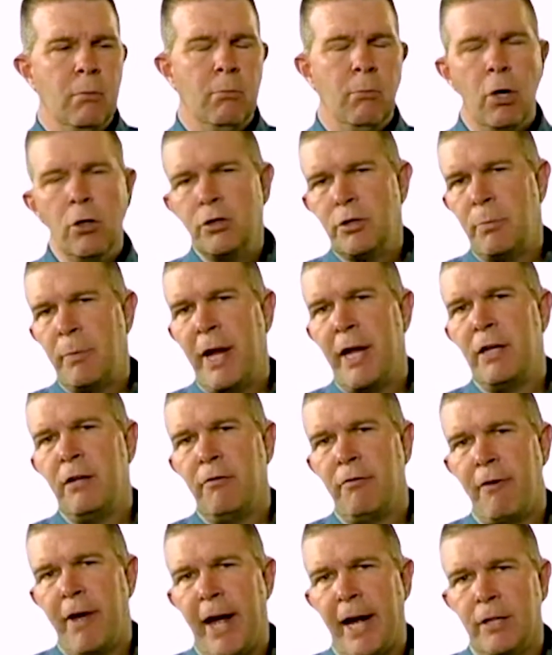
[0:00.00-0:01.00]
Most
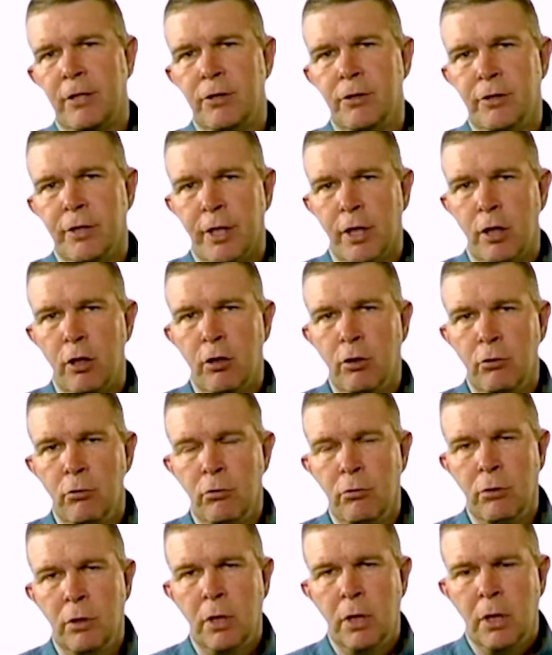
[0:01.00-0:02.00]
manufacturers
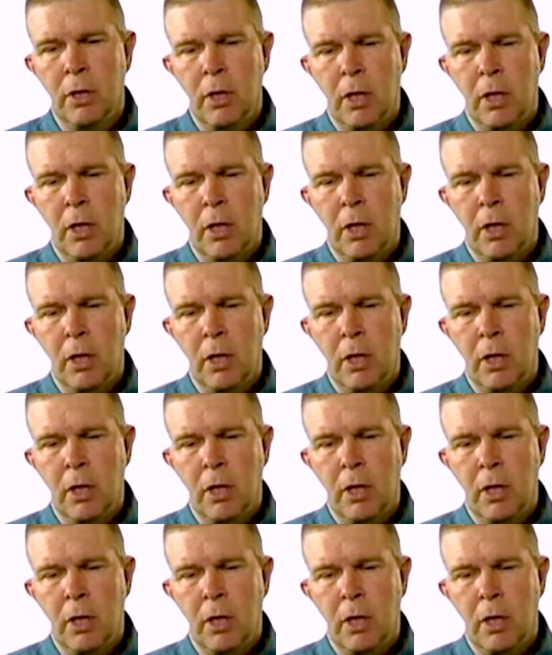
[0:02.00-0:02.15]
include